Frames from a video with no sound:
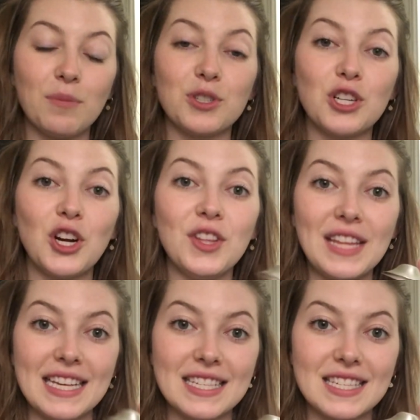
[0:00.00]
will turn
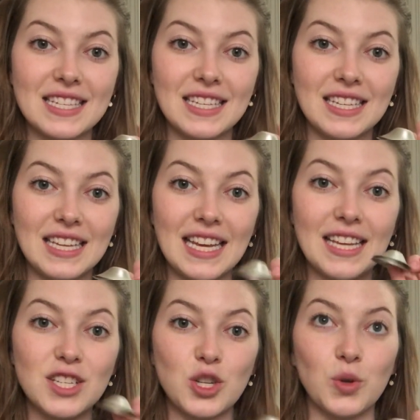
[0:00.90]
this
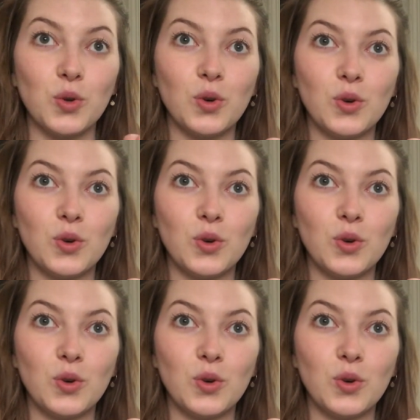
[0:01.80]
into,